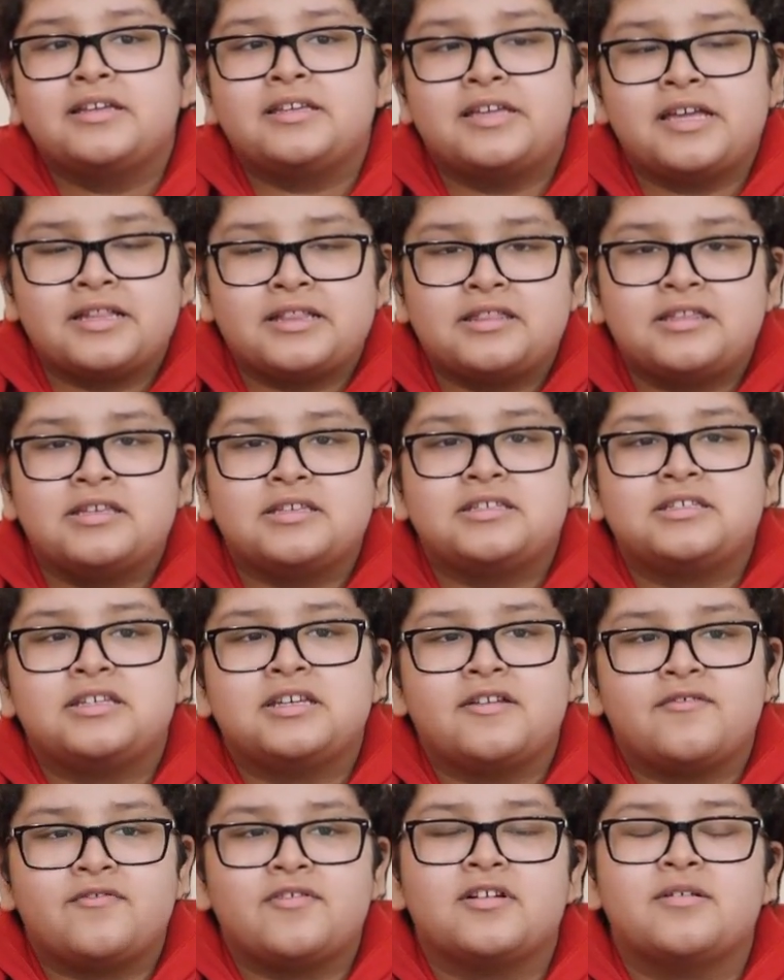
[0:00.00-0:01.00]
Get this
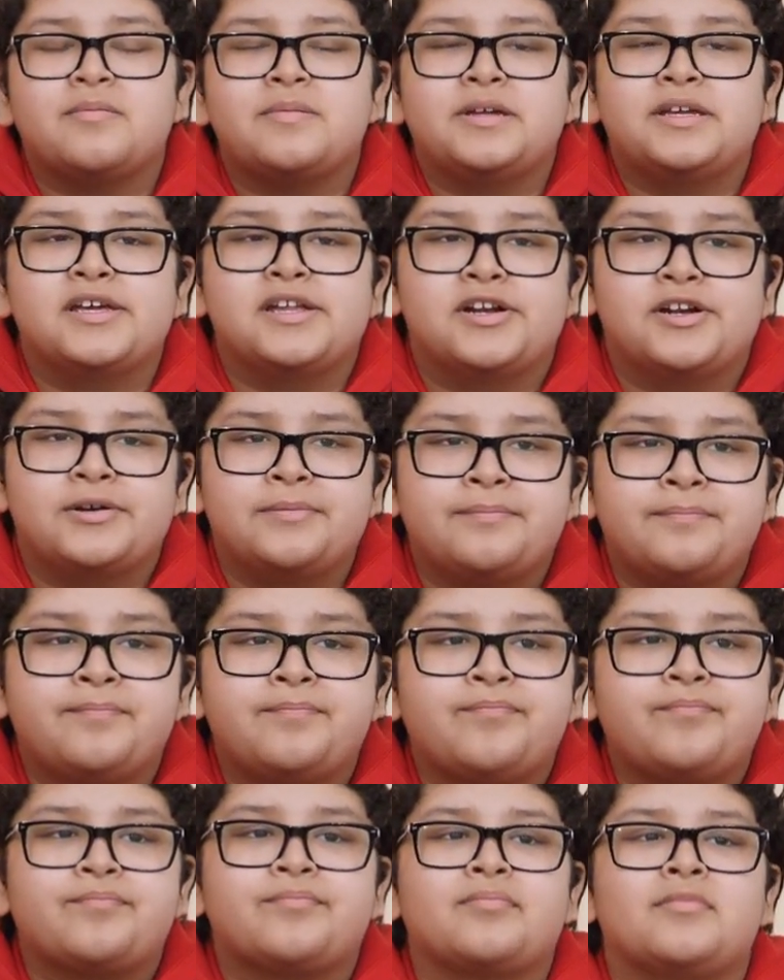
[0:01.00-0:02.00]
if you're a beginner.
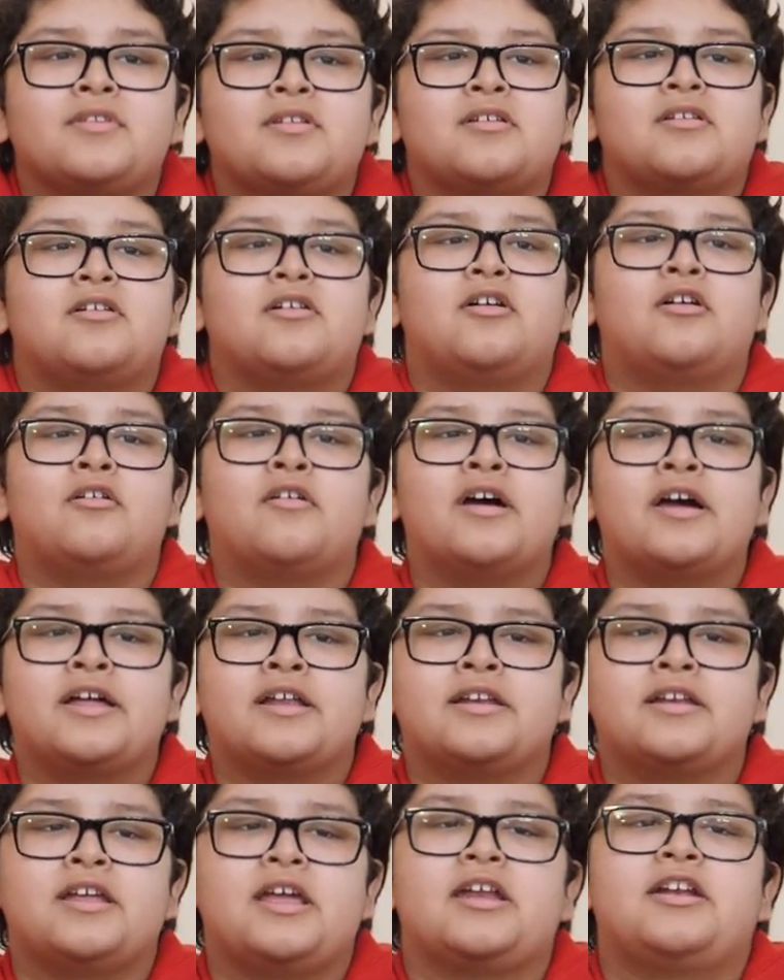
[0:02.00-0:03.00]
Oh,
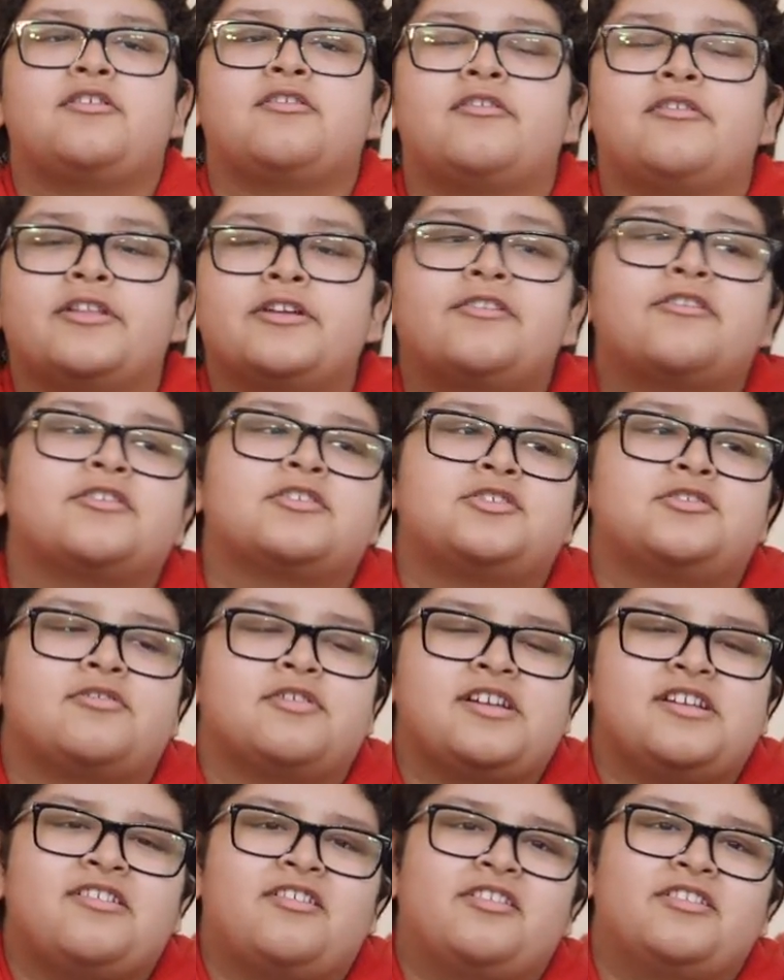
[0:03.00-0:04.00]
and it only costs
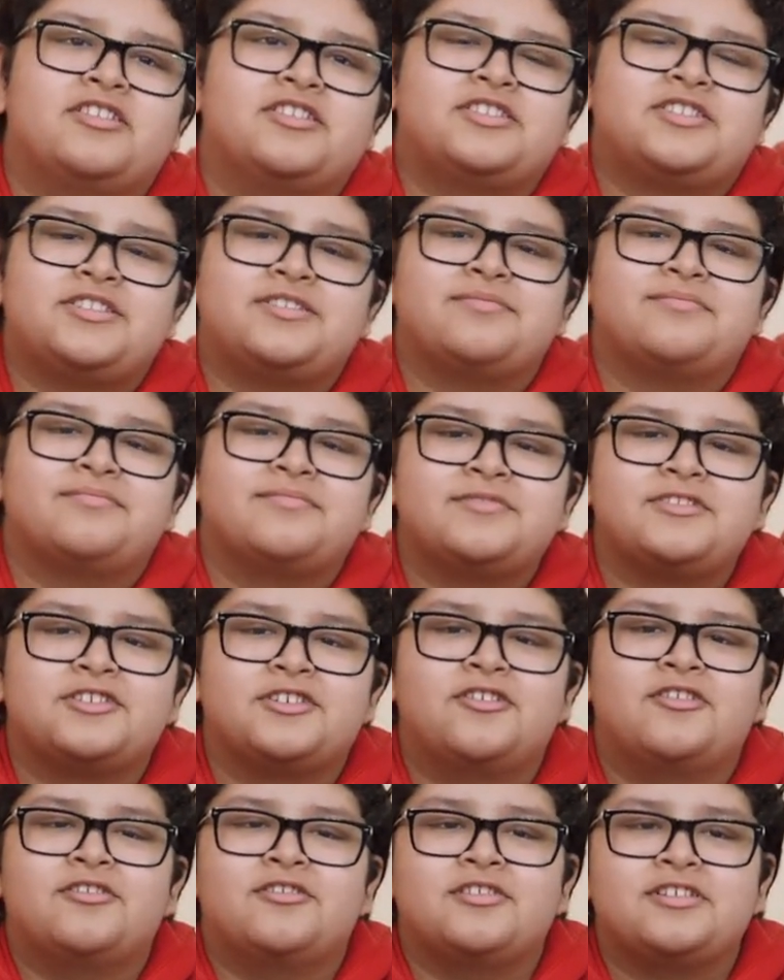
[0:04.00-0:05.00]
$20,
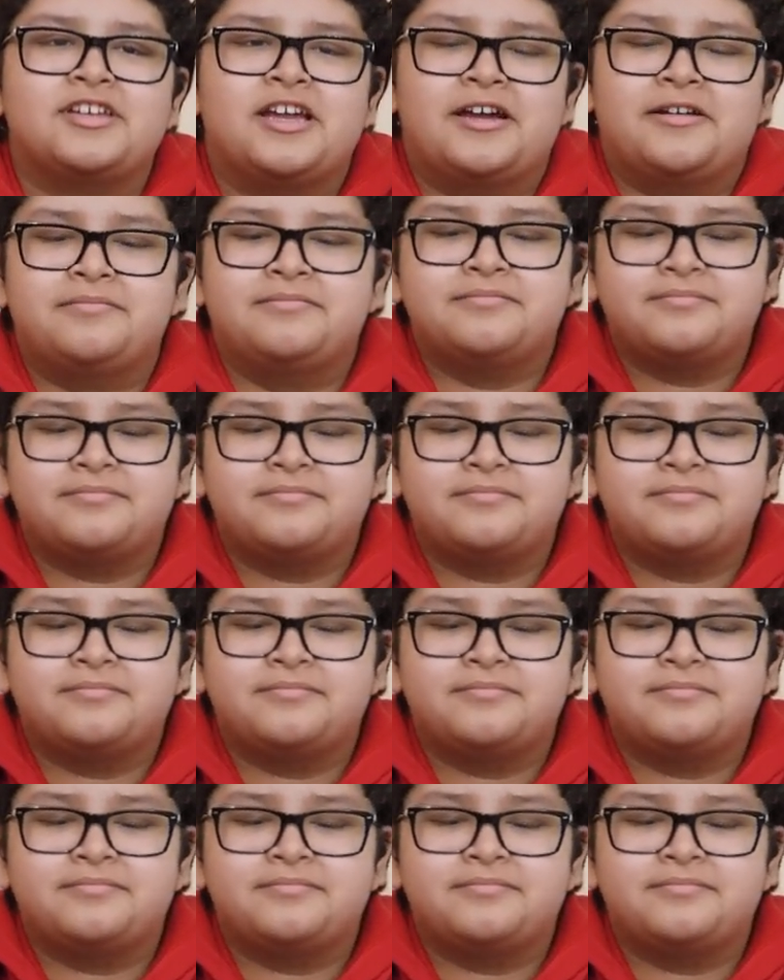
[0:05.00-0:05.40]
so yeah.